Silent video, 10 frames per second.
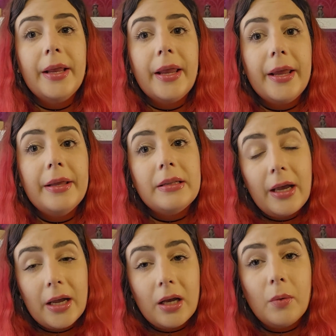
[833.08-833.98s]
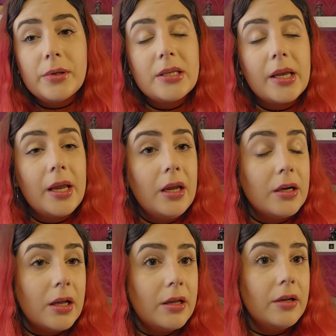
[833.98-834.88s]
And like I was
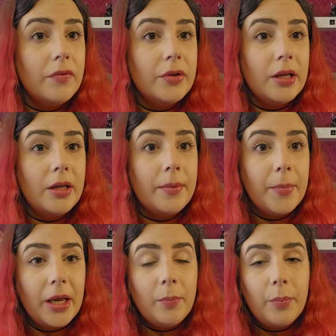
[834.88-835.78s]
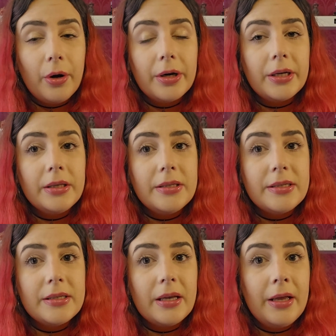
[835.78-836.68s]
saying, none of the main
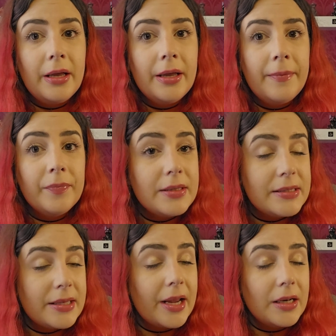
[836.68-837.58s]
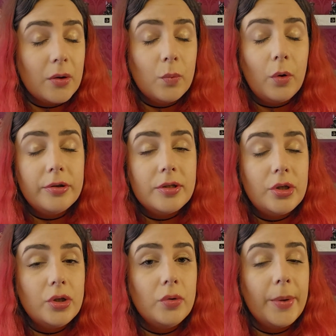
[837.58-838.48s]
parties say they
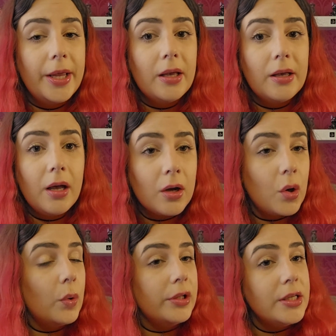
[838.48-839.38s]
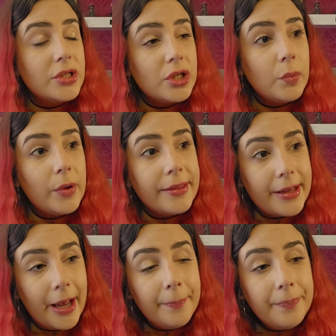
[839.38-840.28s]
want to make a coalition with
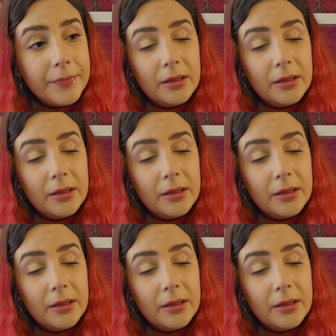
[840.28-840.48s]
them.